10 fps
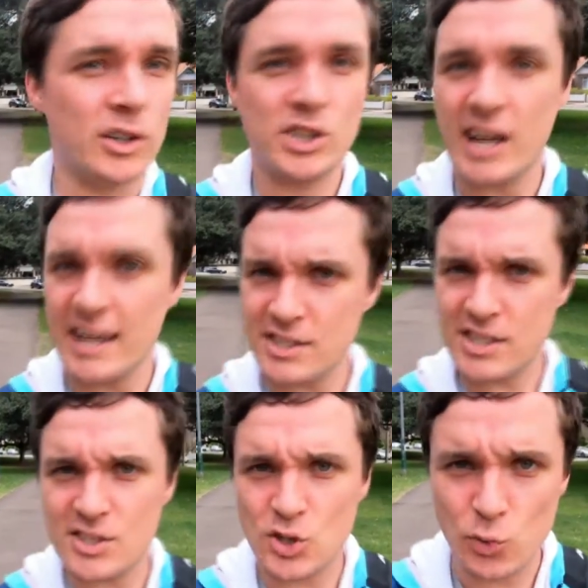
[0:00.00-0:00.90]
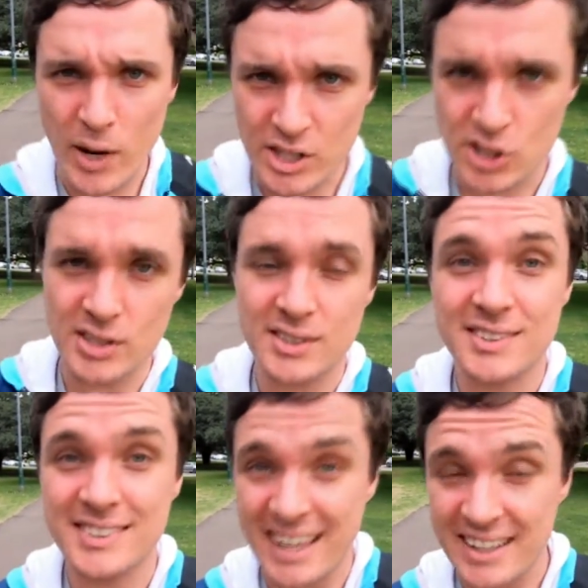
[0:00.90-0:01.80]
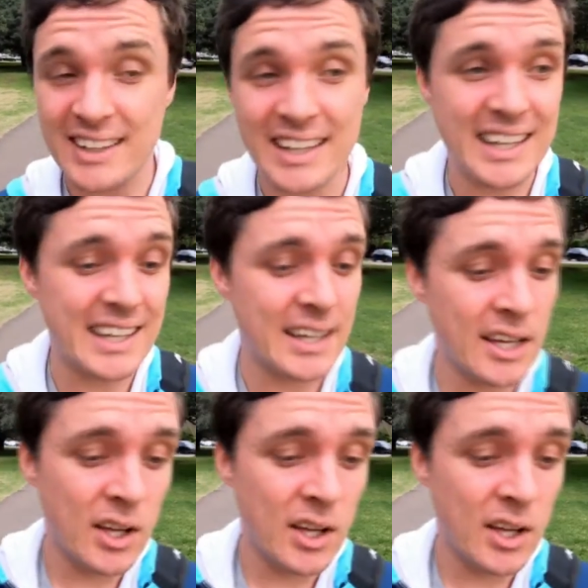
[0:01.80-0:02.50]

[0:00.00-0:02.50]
changing direction suddenly,